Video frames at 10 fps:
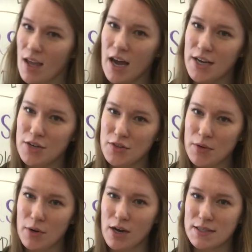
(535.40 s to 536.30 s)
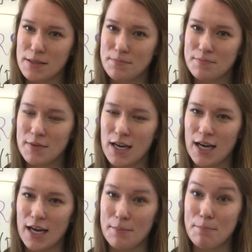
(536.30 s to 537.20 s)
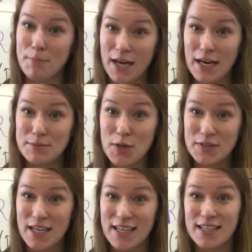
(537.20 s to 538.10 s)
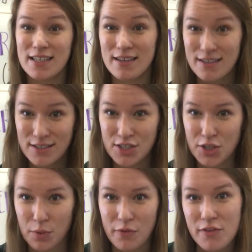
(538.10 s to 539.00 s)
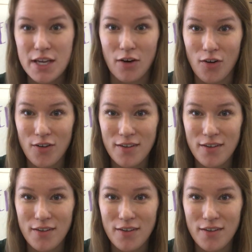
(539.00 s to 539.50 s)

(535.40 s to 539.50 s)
I know they were awesome. But I'm so excited to reveal